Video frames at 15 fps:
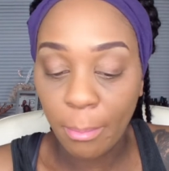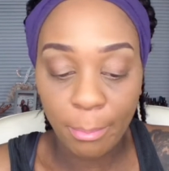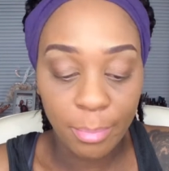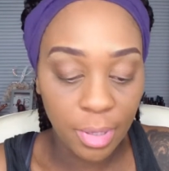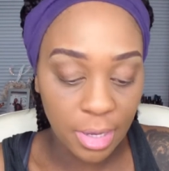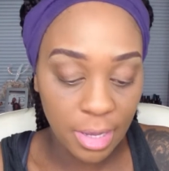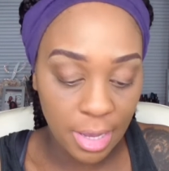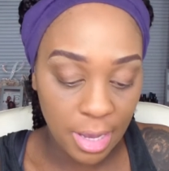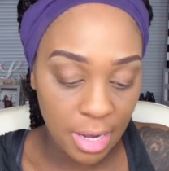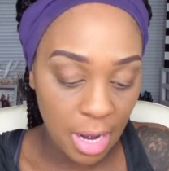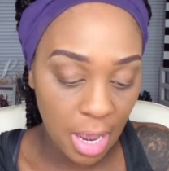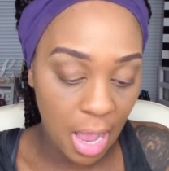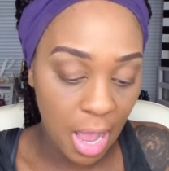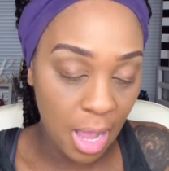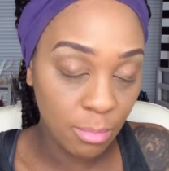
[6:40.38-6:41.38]
But
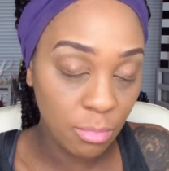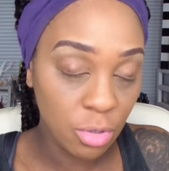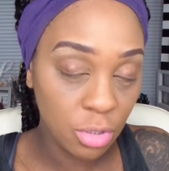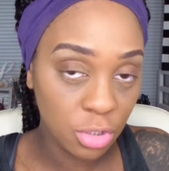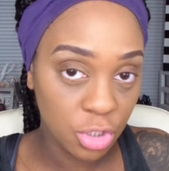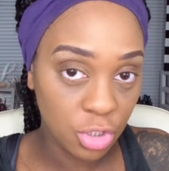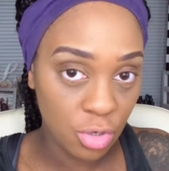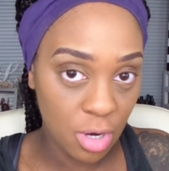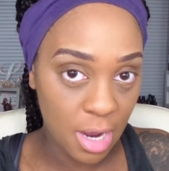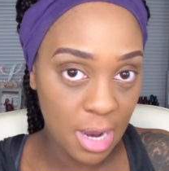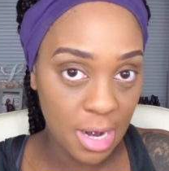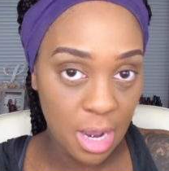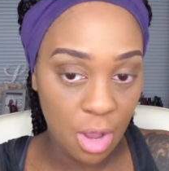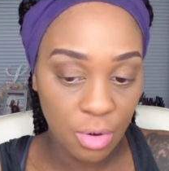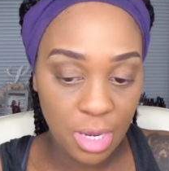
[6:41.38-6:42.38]
I'm gonna try
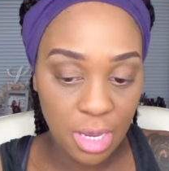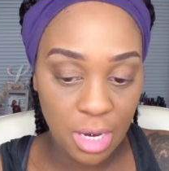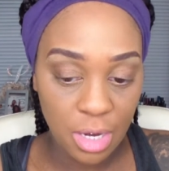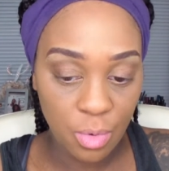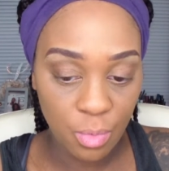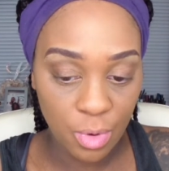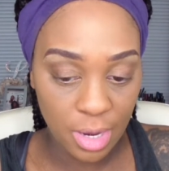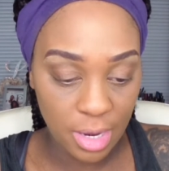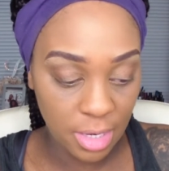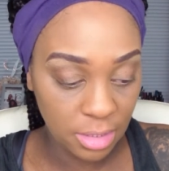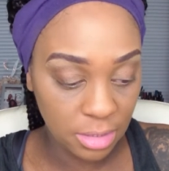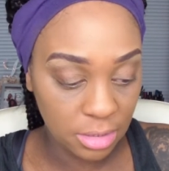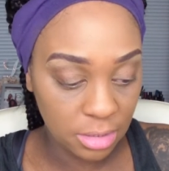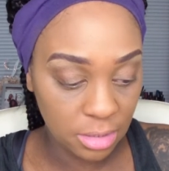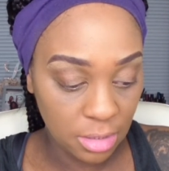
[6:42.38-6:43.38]
it out
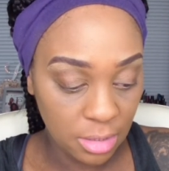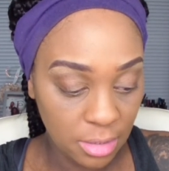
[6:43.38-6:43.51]
anyways.